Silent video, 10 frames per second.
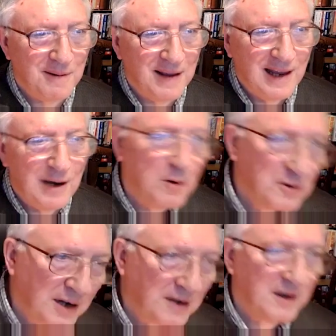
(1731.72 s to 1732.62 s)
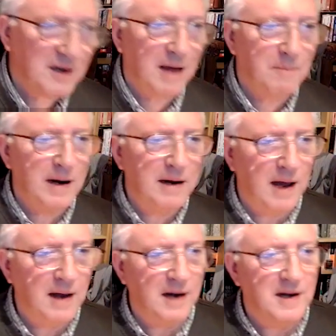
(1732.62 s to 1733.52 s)
He goes straight to the temple and,
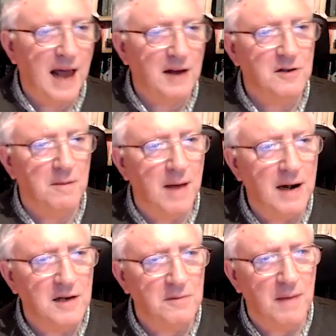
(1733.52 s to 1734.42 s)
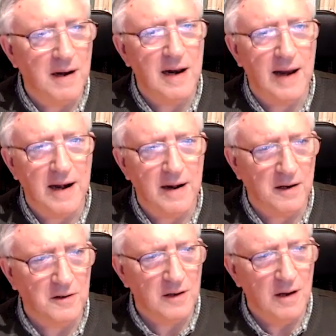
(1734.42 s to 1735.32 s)
and attacks the money money
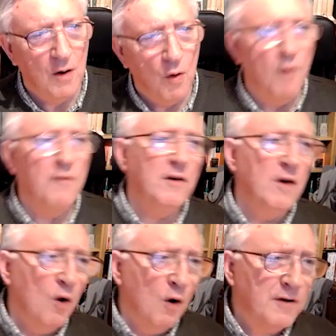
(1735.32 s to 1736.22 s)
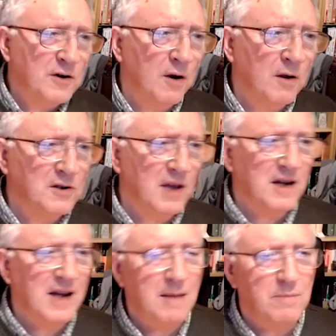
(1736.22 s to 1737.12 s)
lenders, over, overturns their
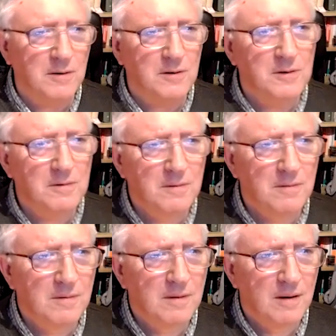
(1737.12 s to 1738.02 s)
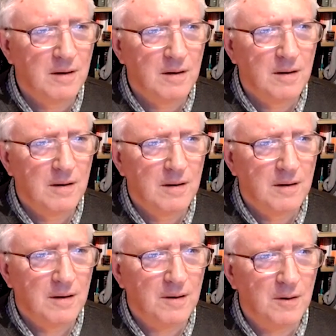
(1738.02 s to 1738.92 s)
tables.
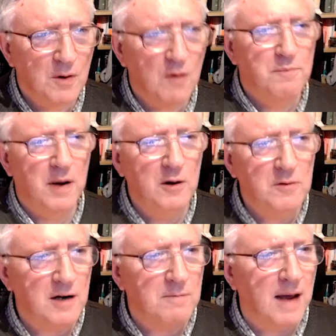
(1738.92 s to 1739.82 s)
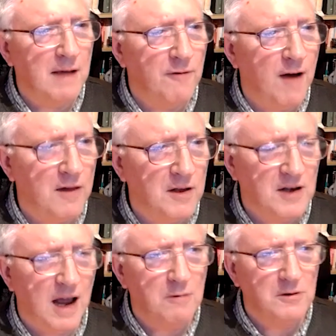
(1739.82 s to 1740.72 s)
You know, you've polluted my father's
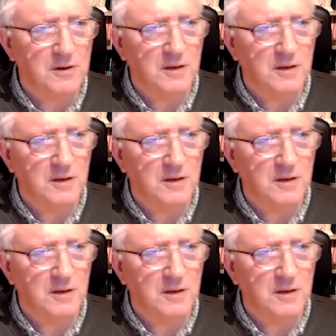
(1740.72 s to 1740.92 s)
house, he